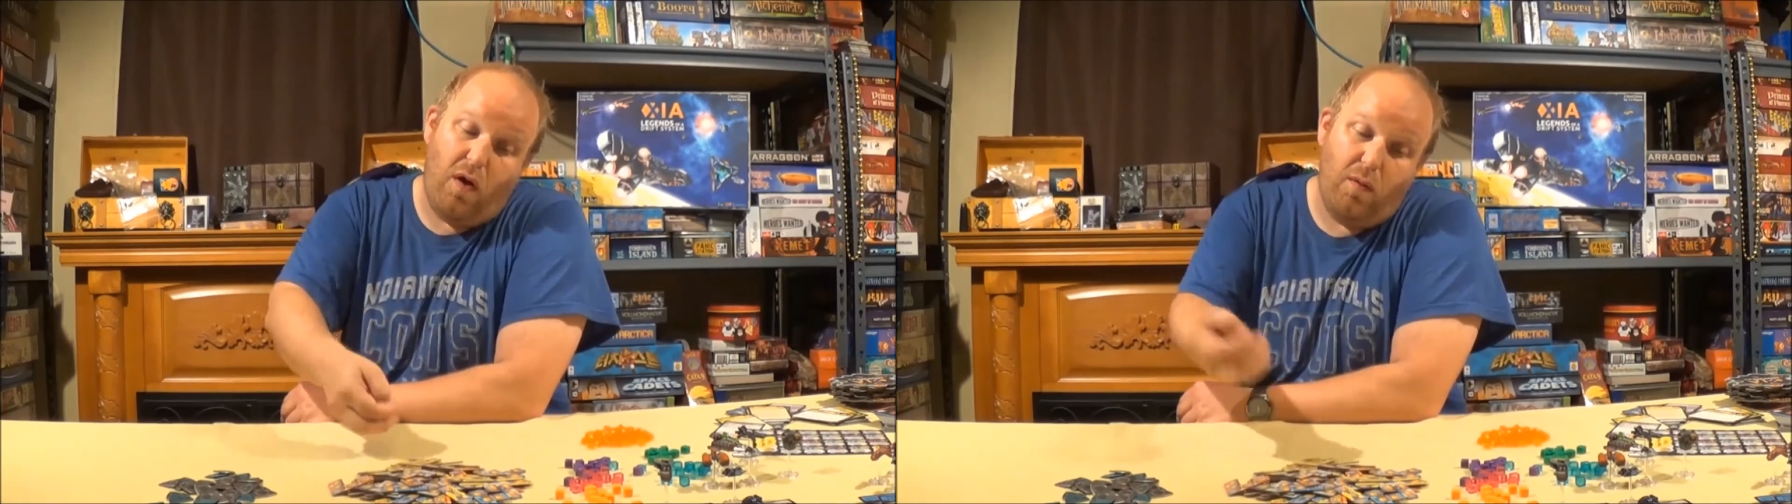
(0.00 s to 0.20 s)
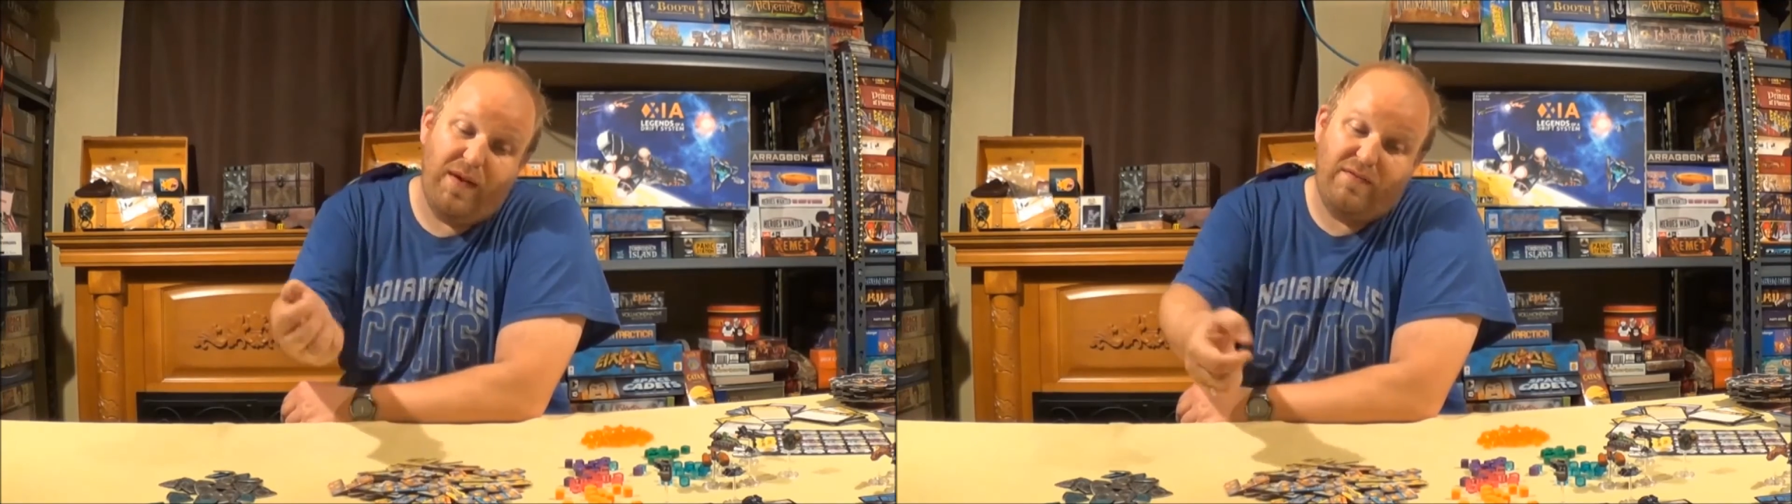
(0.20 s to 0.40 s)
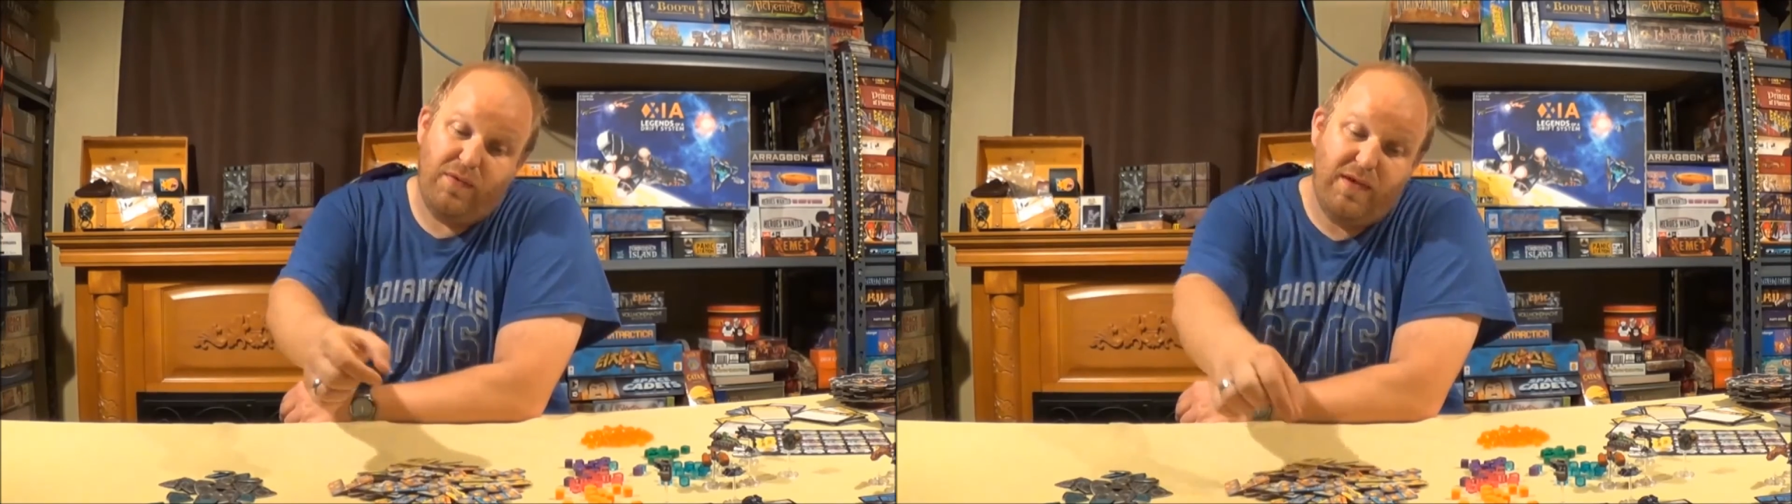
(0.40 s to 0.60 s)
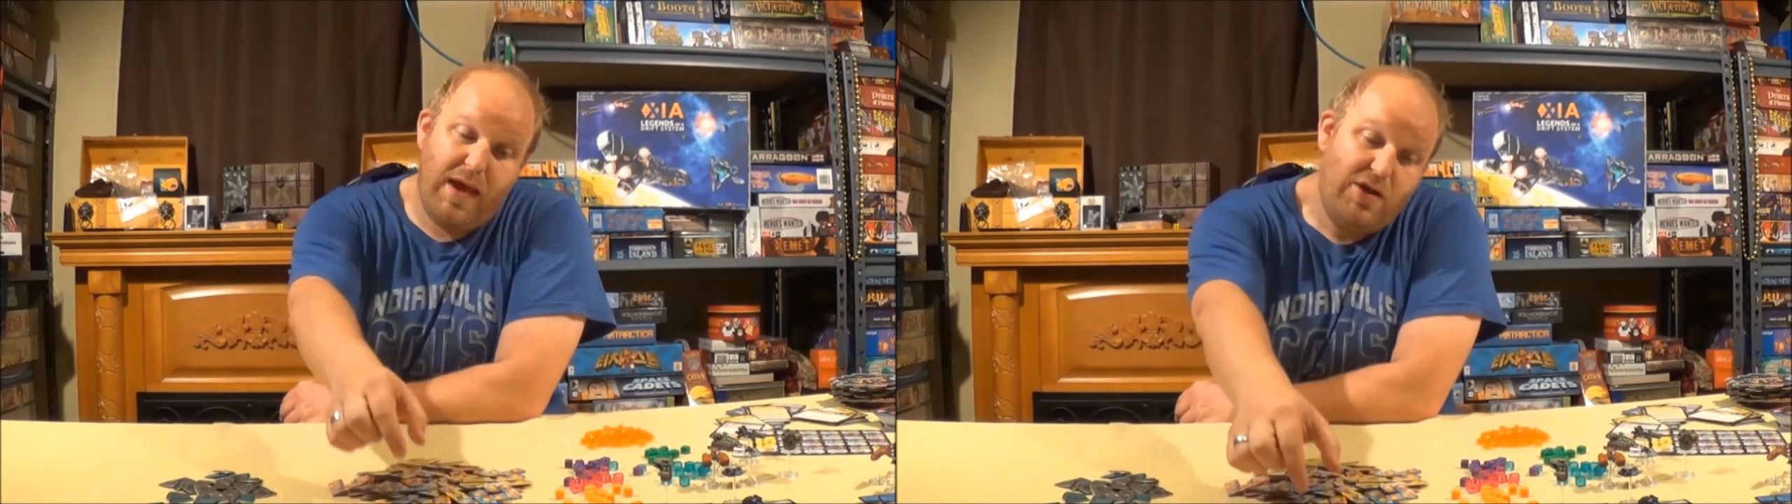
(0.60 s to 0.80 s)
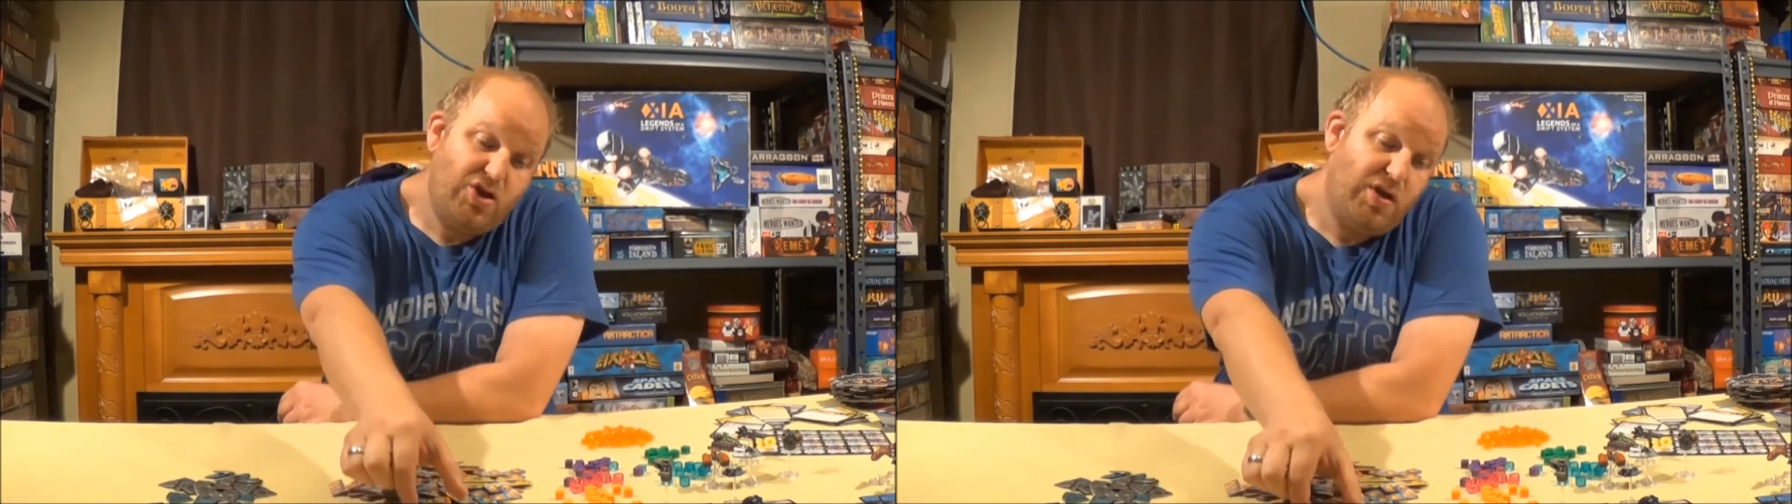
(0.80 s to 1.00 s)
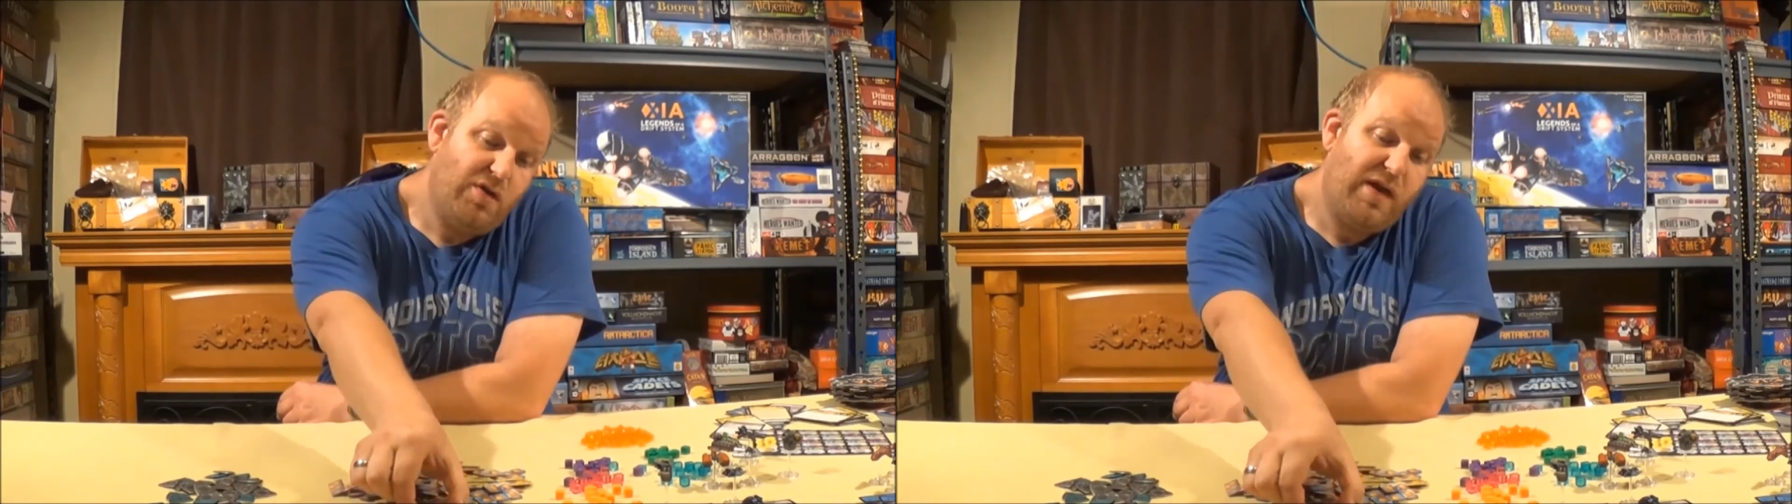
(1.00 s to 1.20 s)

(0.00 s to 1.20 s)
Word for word: always with the engine,